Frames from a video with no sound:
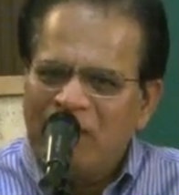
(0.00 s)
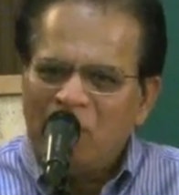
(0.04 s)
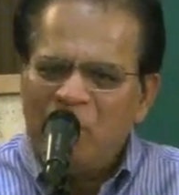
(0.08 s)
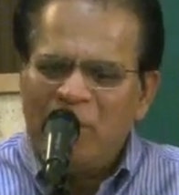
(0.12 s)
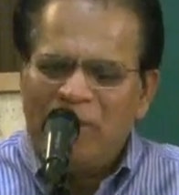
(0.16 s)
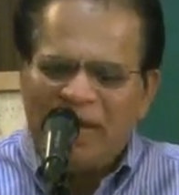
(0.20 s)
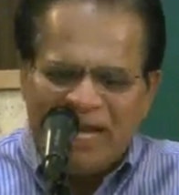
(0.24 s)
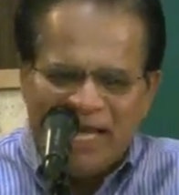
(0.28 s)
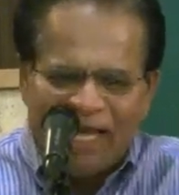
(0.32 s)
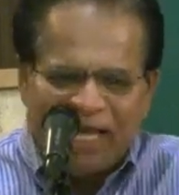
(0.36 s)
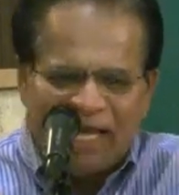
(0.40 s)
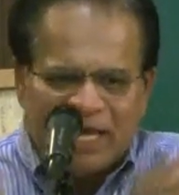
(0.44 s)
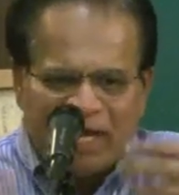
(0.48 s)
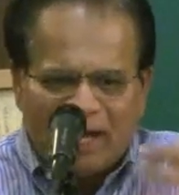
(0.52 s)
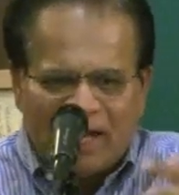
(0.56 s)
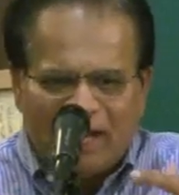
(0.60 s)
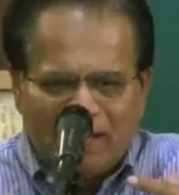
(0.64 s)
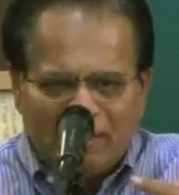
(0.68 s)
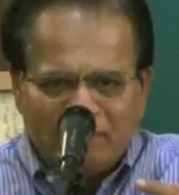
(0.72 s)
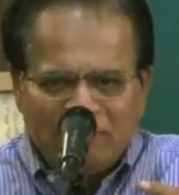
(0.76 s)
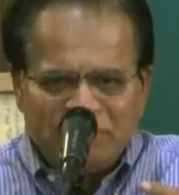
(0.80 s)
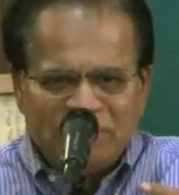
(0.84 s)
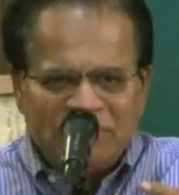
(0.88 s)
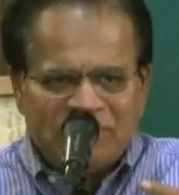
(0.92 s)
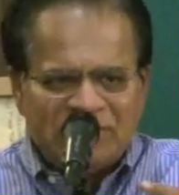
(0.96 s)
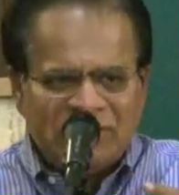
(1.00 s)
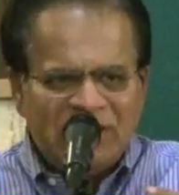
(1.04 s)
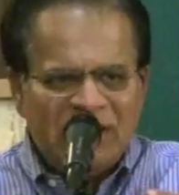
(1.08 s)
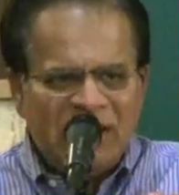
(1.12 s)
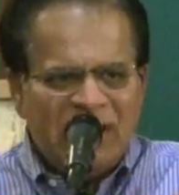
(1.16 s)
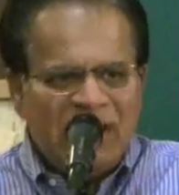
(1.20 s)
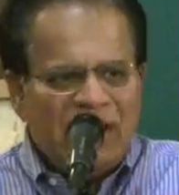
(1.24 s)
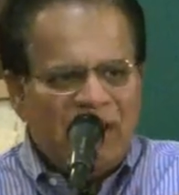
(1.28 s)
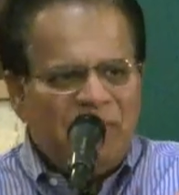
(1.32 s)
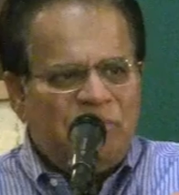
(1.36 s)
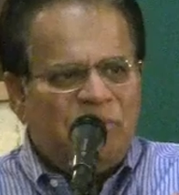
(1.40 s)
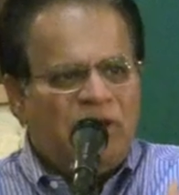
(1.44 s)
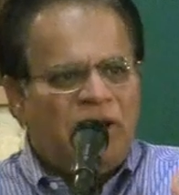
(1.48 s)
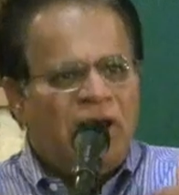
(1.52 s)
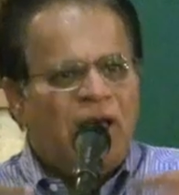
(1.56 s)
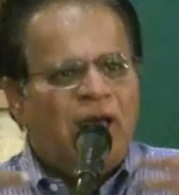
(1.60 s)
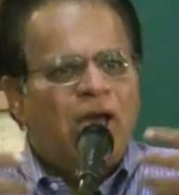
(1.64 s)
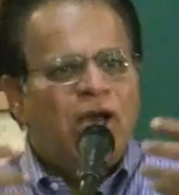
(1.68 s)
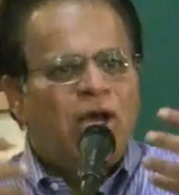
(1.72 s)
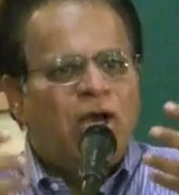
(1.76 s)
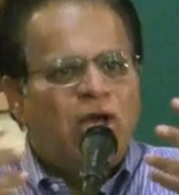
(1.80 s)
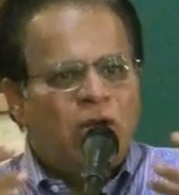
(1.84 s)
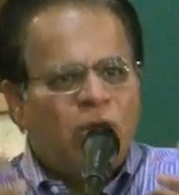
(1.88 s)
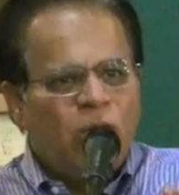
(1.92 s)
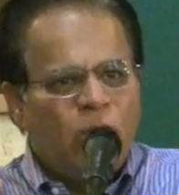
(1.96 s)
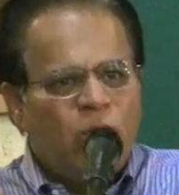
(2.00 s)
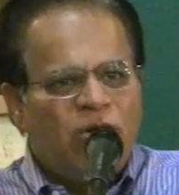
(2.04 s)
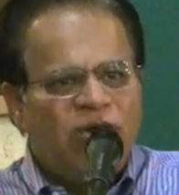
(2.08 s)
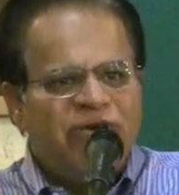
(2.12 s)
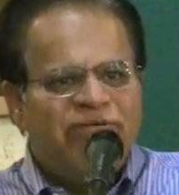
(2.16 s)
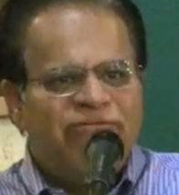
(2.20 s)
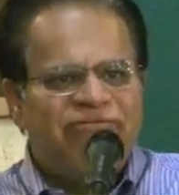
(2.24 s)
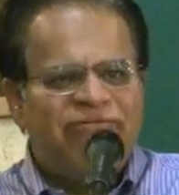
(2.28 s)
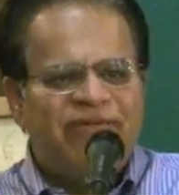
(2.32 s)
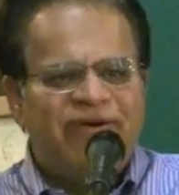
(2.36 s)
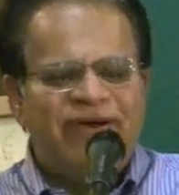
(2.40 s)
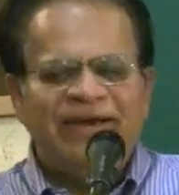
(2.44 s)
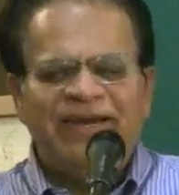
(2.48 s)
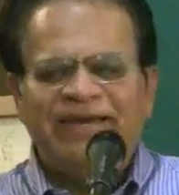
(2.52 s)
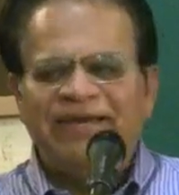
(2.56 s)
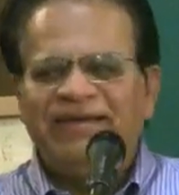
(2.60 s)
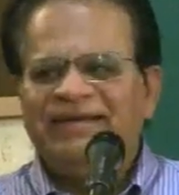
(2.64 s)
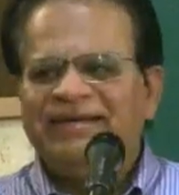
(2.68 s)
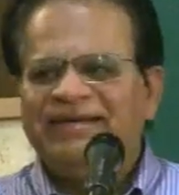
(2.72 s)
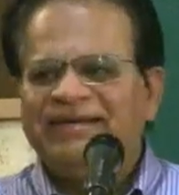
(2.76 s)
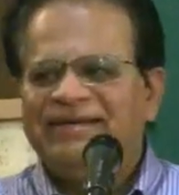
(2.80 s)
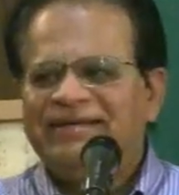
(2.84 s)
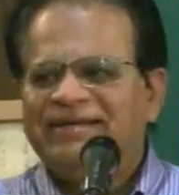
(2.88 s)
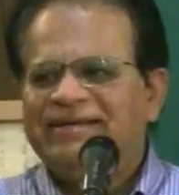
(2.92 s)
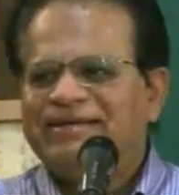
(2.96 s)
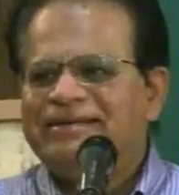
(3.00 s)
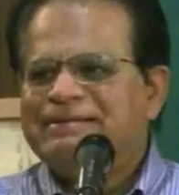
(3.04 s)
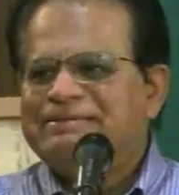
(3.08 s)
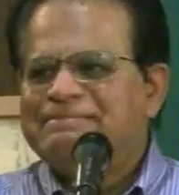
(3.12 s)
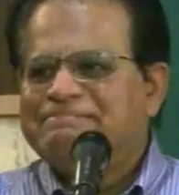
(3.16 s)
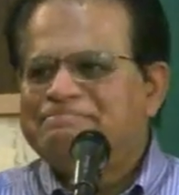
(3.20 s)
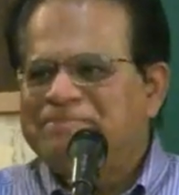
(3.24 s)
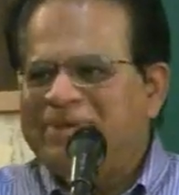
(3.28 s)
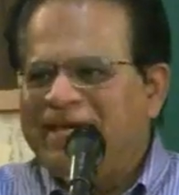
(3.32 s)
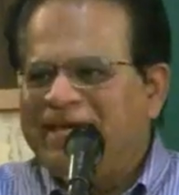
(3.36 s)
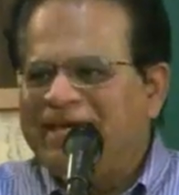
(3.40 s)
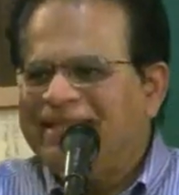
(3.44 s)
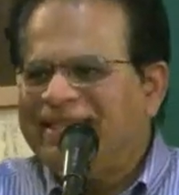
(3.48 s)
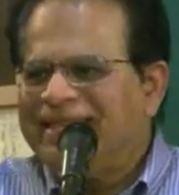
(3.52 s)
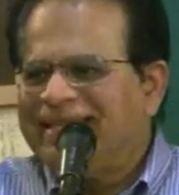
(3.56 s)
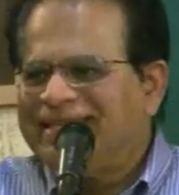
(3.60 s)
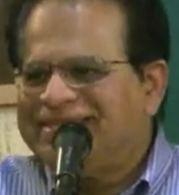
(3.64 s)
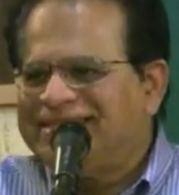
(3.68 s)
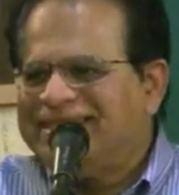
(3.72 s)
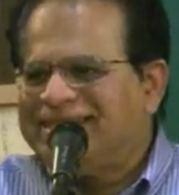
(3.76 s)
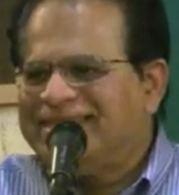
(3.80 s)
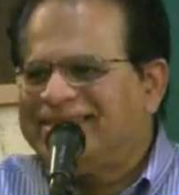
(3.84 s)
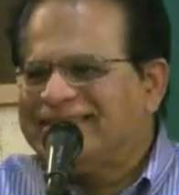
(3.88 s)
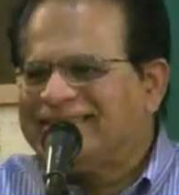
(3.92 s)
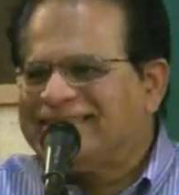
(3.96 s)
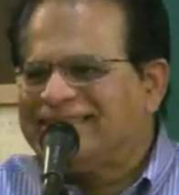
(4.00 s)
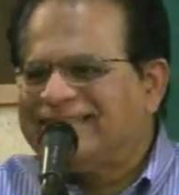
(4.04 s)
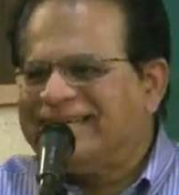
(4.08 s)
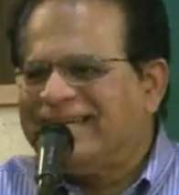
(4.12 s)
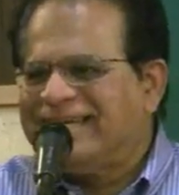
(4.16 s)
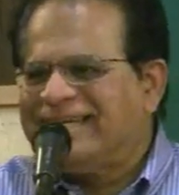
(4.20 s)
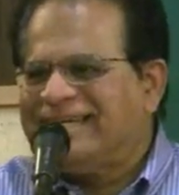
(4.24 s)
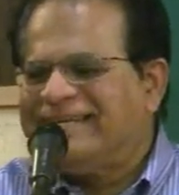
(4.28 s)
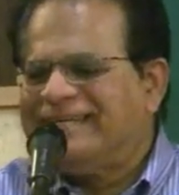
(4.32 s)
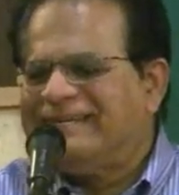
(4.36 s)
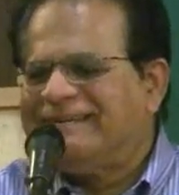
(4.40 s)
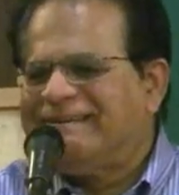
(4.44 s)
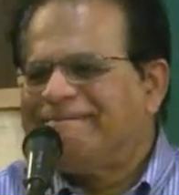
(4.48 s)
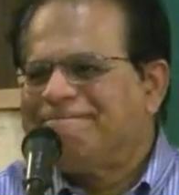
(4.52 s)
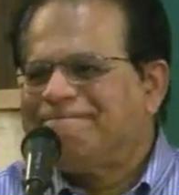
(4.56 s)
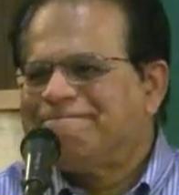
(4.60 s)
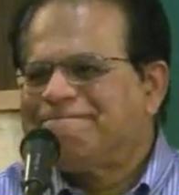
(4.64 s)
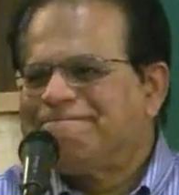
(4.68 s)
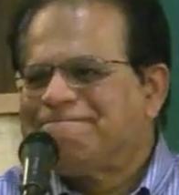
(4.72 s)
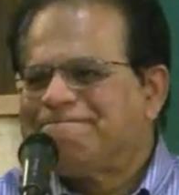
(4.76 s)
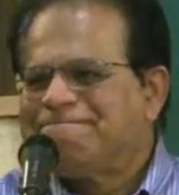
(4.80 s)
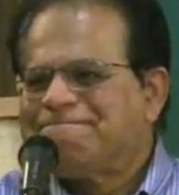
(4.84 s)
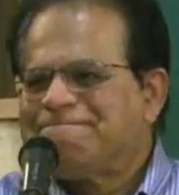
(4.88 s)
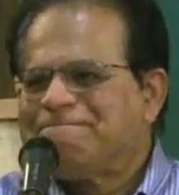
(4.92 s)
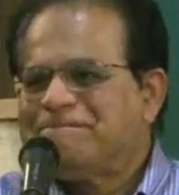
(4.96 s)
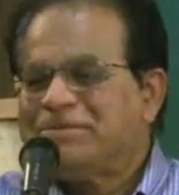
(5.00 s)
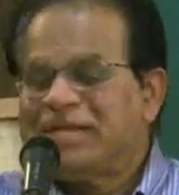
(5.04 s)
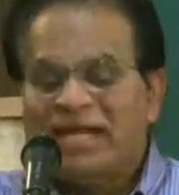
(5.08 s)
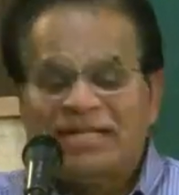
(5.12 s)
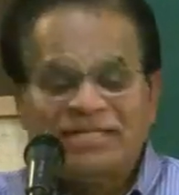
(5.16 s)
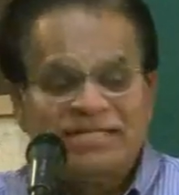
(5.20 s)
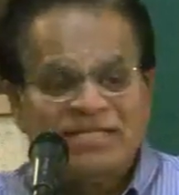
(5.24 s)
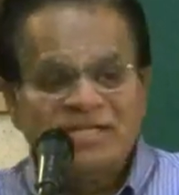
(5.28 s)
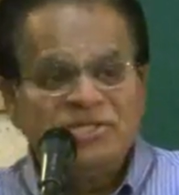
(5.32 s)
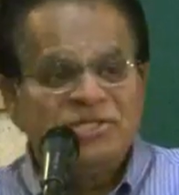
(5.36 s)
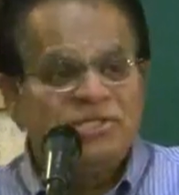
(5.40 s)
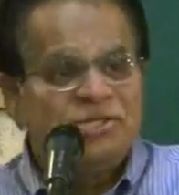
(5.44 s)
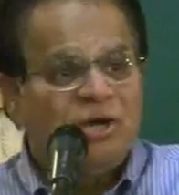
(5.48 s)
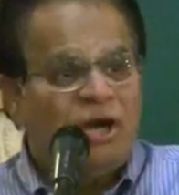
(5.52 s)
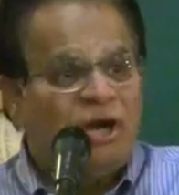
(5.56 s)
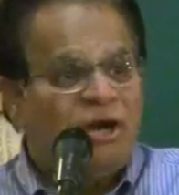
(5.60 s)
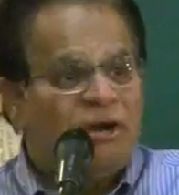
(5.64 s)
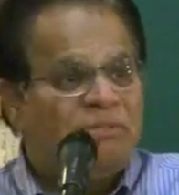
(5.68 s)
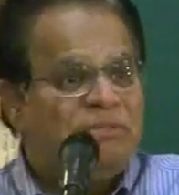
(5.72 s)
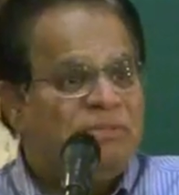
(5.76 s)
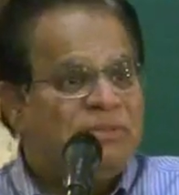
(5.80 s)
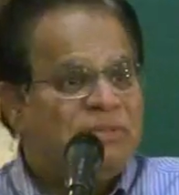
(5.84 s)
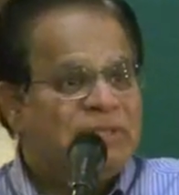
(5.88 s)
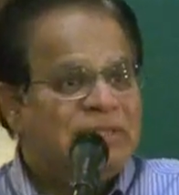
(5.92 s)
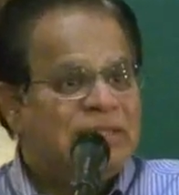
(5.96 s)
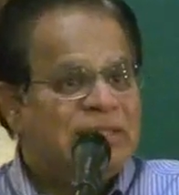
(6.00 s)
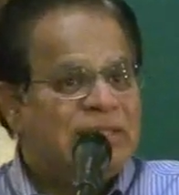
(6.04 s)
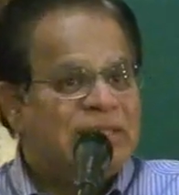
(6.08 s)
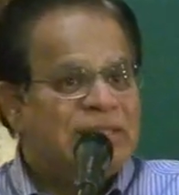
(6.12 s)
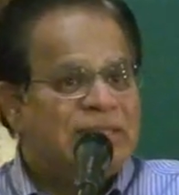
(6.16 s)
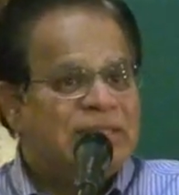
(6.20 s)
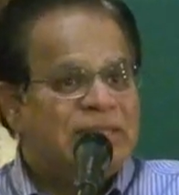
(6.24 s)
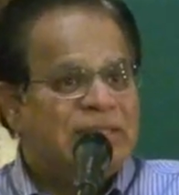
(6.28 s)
When He comes, He will glorify me, that Jesus said. That's His job.